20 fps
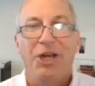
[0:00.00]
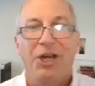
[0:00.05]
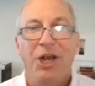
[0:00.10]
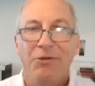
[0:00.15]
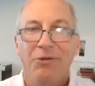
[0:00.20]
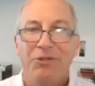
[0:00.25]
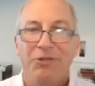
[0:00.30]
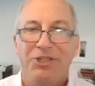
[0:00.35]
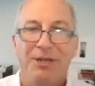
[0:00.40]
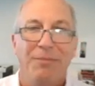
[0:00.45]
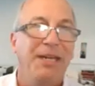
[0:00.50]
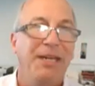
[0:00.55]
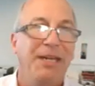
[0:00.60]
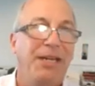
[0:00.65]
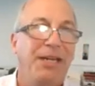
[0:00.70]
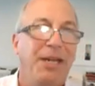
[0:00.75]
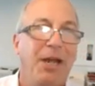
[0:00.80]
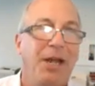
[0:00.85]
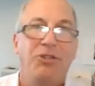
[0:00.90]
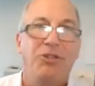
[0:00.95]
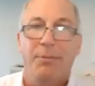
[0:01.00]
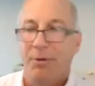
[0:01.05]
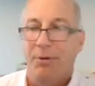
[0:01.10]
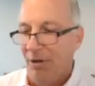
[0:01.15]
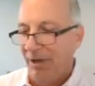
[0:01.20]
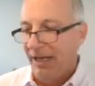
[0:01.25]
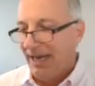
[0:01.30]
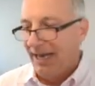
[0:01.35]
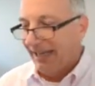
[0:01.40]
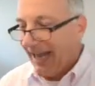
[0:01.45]
coach, and be
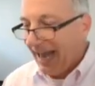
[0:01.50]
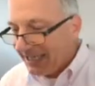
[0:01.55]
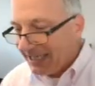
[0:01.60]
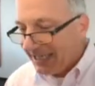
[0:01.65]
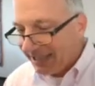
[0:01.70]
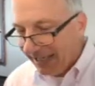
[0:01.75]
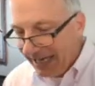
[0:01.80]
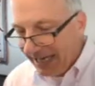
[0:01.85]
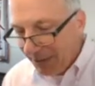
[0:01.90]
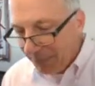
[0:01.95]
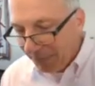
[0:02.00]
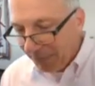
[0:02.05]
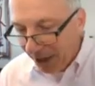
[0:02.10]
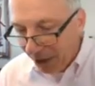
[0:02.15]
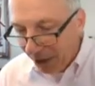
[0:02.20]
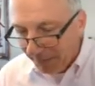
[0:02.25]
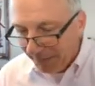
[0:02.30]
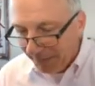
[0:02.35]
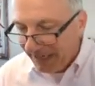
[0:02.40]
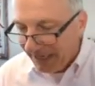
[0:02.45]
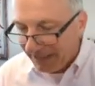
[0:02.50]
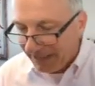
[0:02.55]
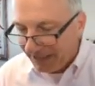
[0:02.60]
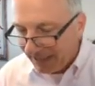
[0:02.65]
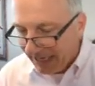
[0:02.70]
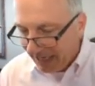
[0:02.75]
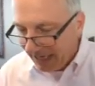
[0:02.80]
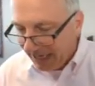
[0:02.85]
coachable. And lastly, we heard Medea say